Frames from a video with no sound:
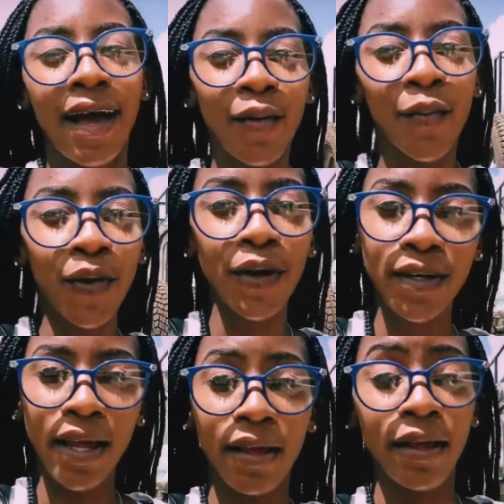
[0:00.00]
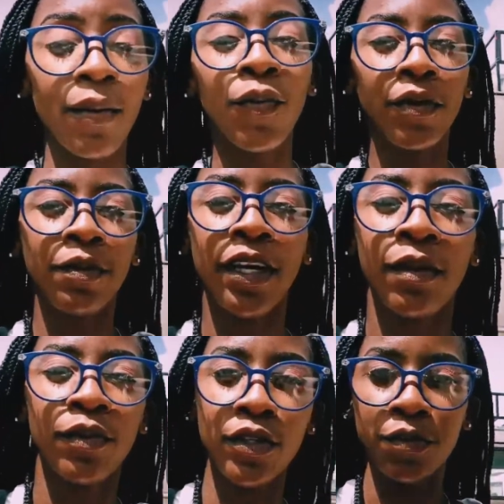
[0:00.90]
I won't be
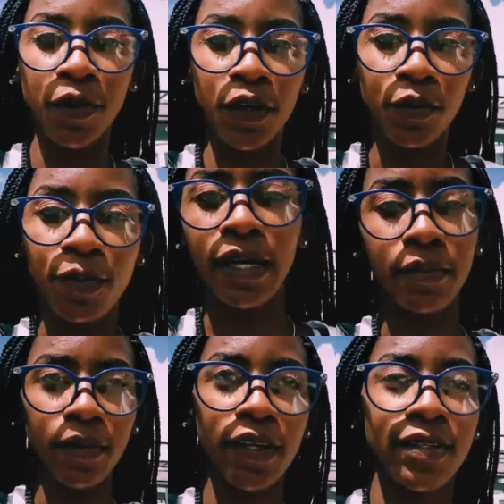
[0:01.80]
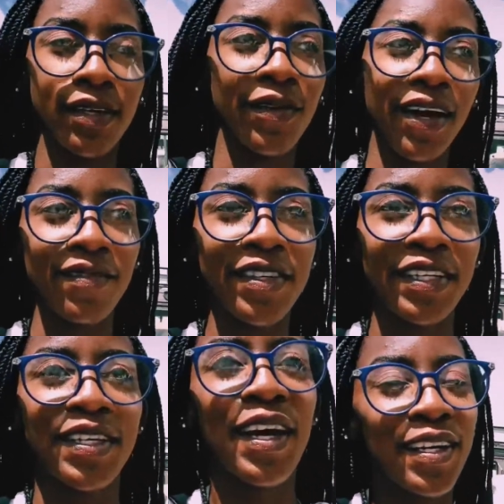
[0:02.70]
able to pay you back because I don't have
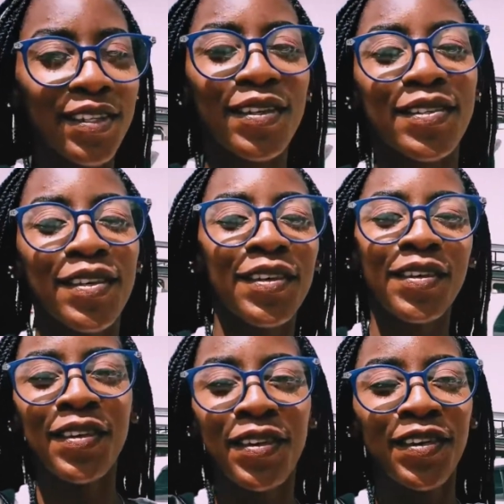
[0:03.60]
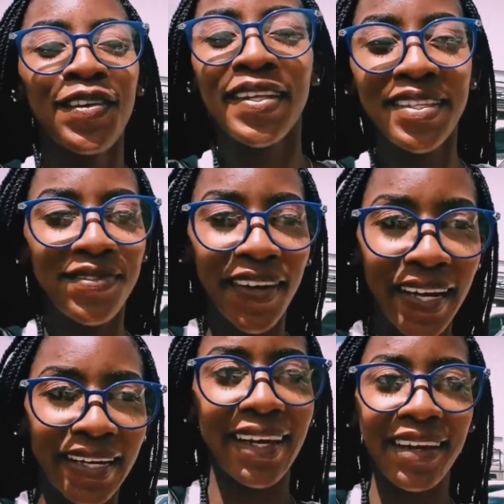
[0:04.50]
change. She goes, no, it's
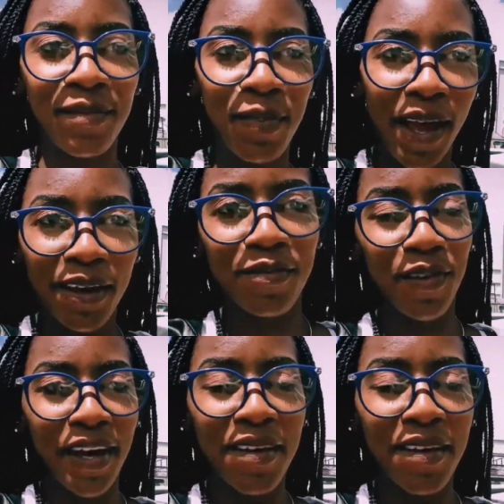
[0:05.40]
fine, like I'm paying for you.